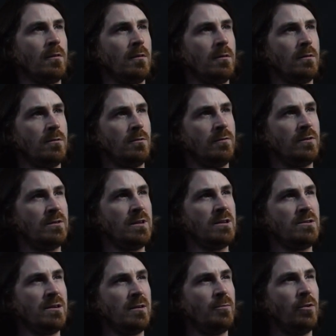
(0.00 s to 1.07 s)
so if the
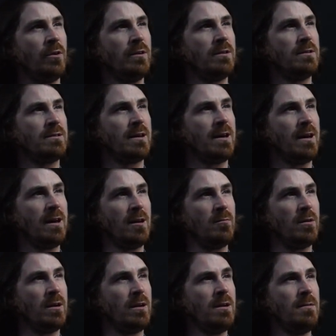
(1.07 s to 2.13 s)
stationary point is
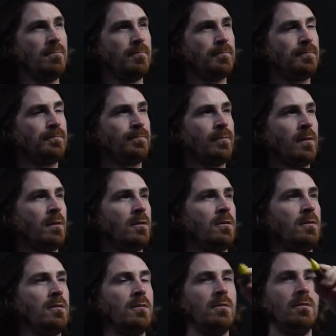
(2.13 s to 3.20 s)
AB,
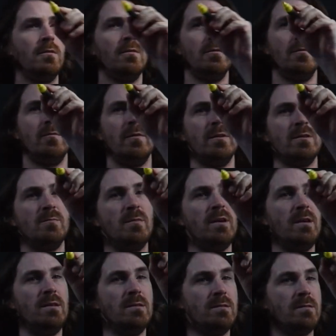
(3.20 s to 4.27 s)
this
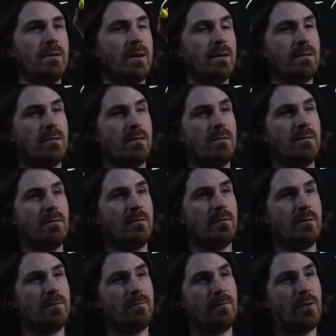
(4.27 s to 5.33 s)
means that
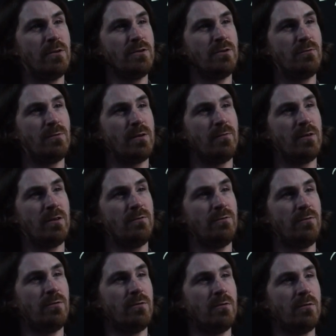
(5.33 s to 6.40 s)
the first
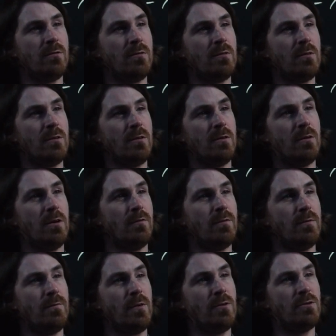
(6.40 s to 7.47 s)
derivative of the
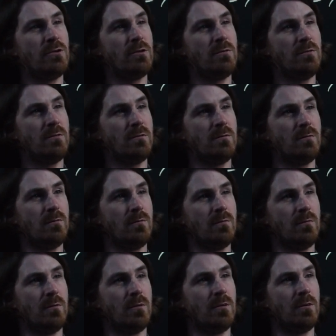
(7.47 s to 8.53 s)
function
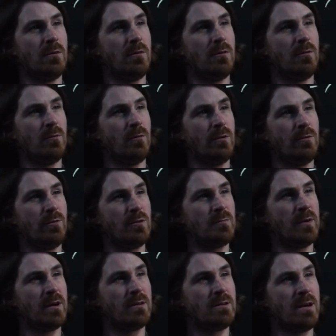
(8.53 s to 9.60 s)
with
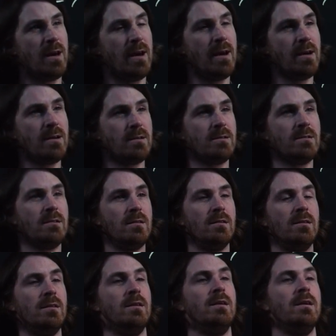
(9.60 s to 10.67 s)
respect to x
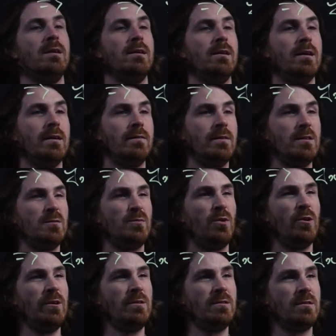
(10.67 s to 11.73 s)
at this
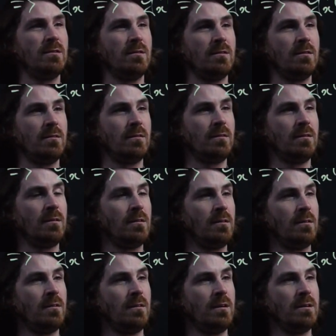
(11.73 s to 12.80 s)
point
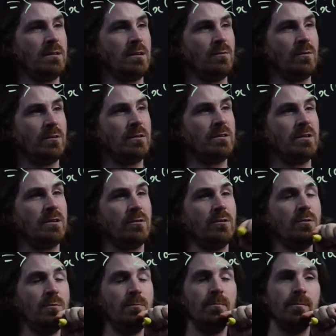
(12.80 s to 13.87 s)
is equal to
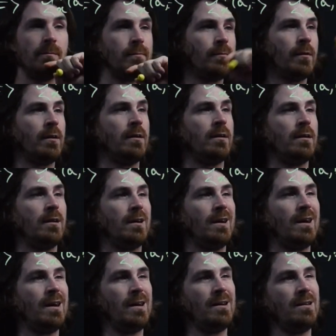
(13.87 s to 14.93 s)
0,
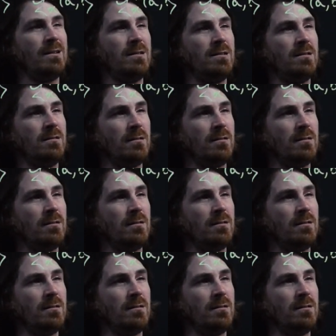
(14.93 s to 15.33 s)
and